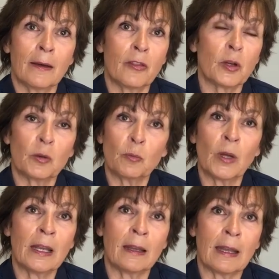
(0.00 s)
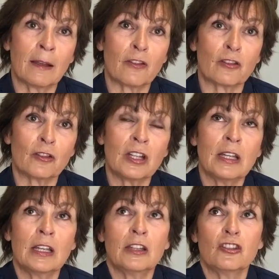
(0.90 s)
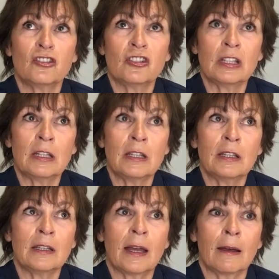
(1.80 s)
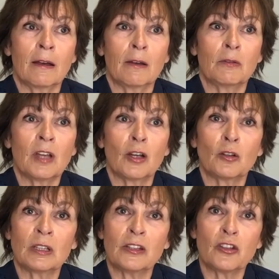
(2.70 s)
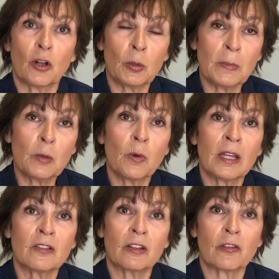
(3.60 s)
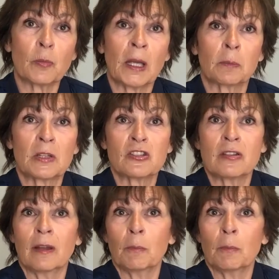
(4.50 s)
that went unanswered. She not only told me what to expect,